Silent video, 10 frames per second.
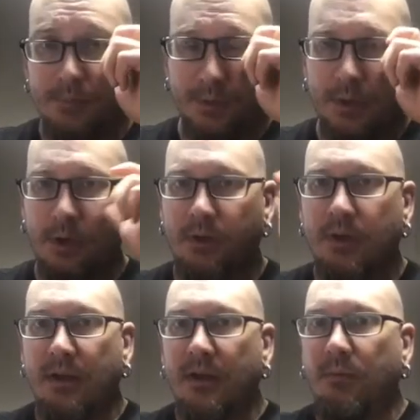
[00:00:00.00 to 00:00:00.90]
So
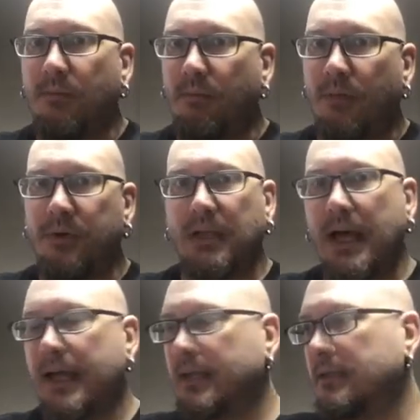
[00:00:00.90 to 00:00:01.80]
mold
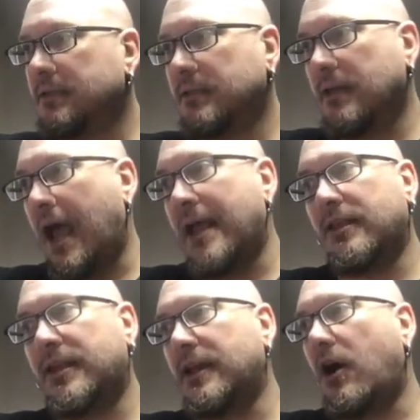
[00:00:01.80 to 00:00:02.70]
lines, I
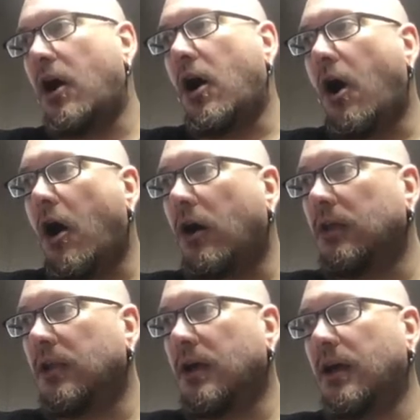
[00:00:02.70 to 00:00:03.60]
look at
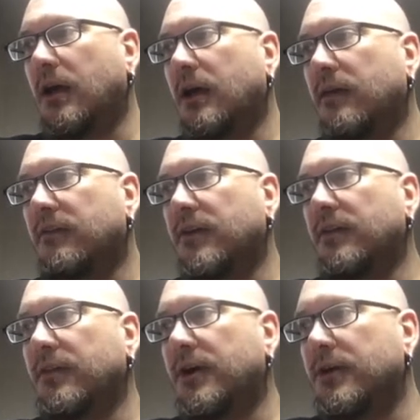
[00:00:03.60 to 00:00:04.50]
all of
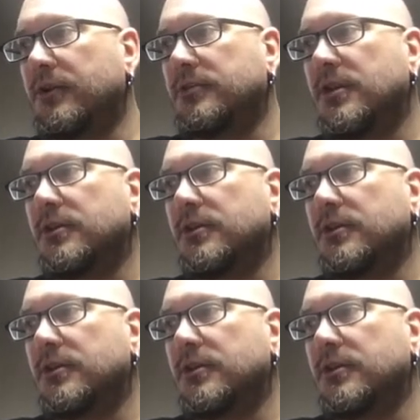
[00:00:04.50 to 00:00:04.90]
those